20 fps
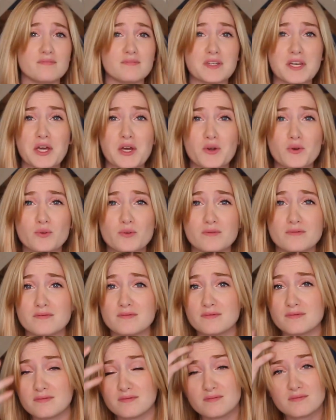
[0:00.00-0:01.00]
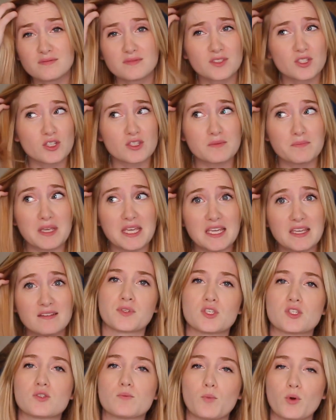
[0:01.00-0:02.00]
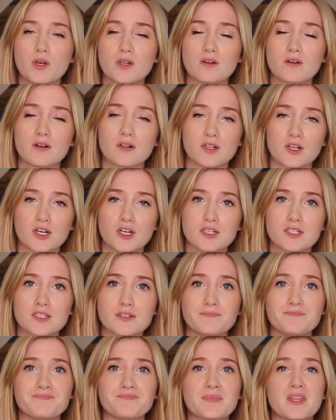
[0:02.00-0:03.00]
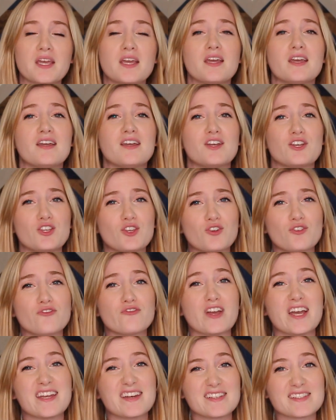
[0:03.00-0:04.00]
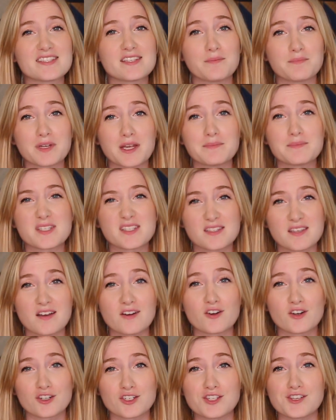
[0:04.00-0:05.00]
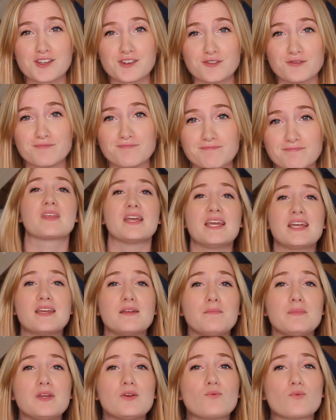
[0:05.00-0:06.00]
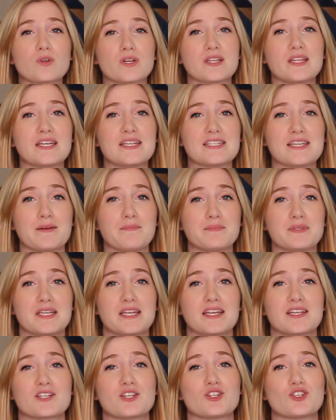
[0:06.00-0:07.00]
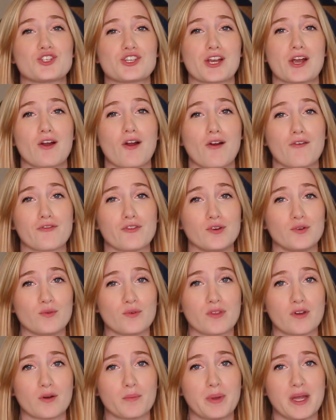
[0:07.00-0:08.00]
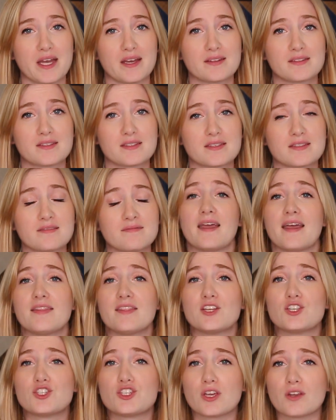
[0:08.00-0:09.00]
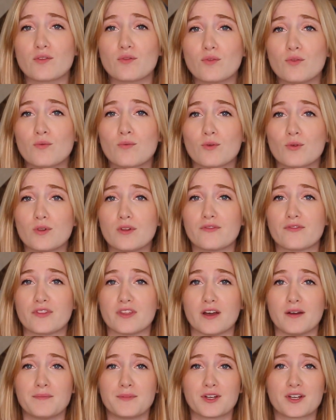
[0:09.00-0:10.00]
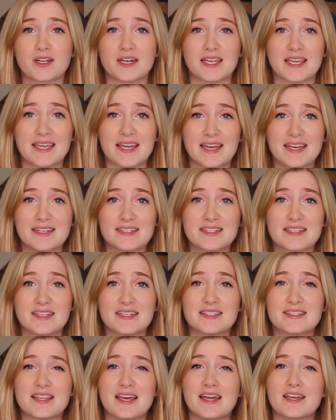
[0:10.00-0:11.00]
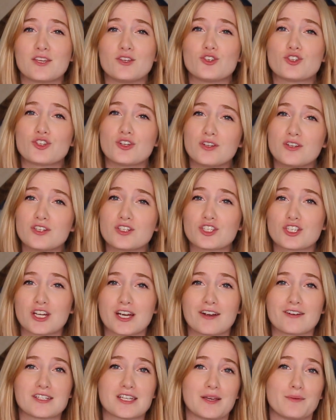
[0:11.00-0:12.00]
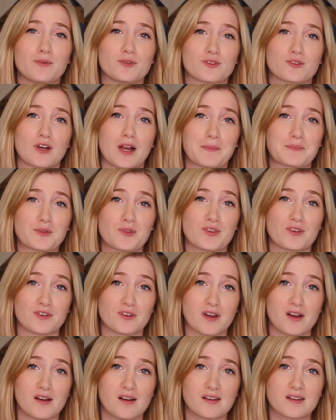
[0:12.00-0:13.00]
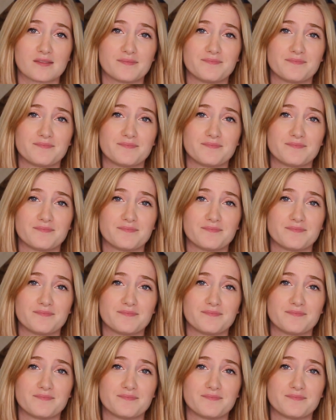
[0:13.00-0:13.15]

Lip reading: No? Just me? Spoiler alert. Your vet is sometimes a sucker too. It can be really tempting to share our food with our pets. And the general rule of thumb you're gonna get is that you shouldn't share table scraps with your dog.